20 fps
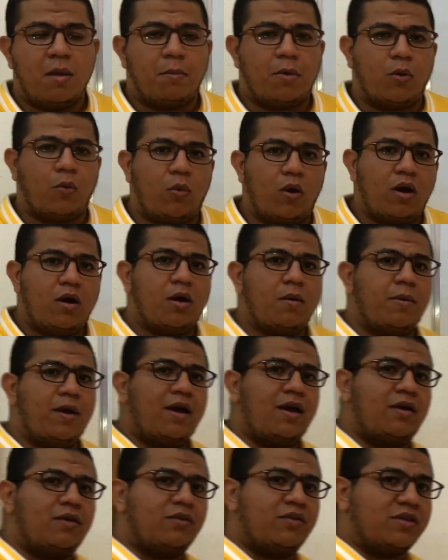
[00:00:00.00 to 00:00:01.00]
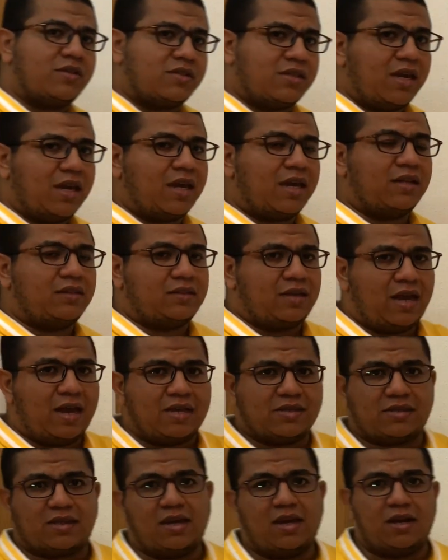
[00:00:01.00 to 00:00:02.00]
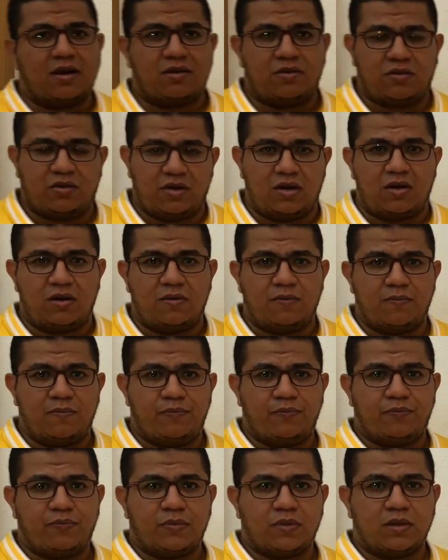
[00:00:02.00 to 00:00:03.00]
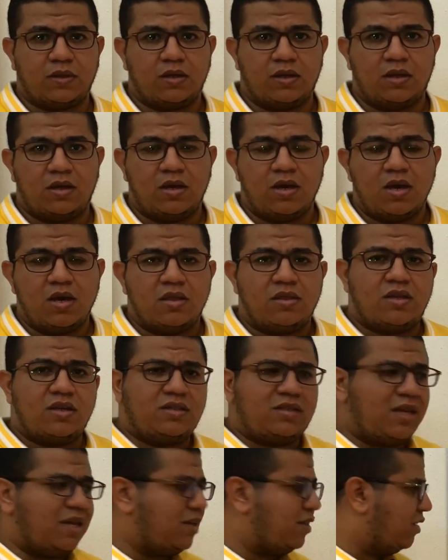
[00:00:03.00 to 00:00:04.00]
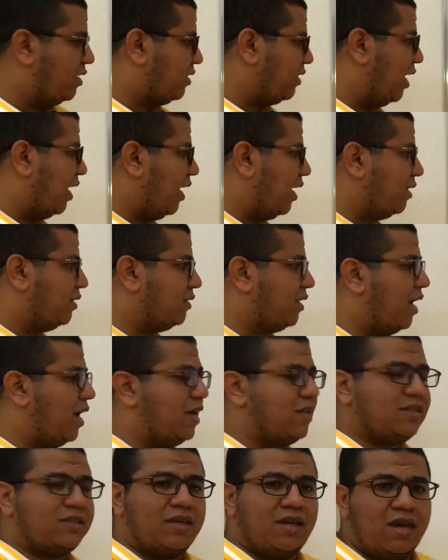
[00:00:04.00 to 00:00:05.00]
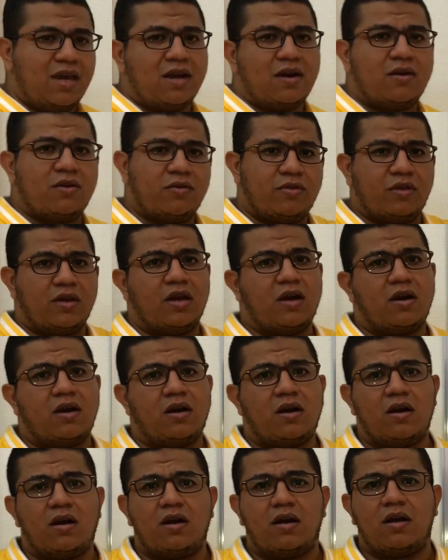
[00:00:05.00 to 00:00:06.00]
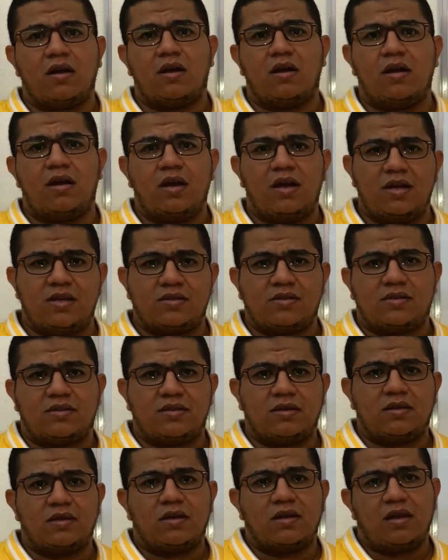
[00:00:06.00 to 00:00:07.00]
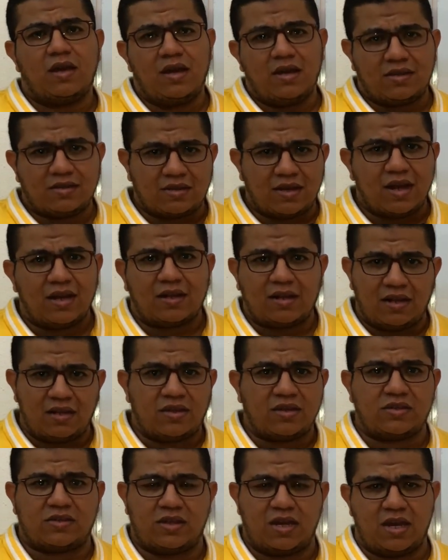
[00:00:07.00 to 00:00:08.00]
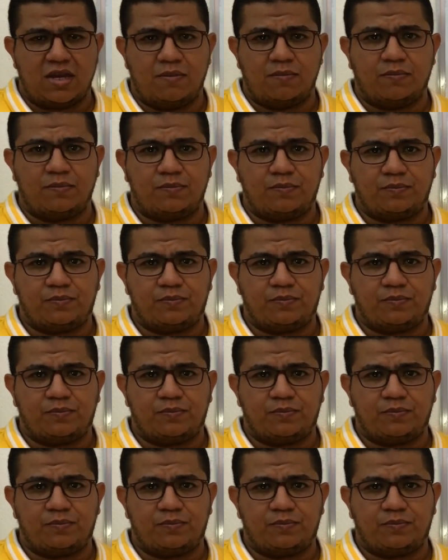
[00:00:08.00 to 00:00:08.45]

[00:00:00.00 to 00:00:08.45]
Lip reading: But what about the second task here and there? The second task here and there is exactly the same,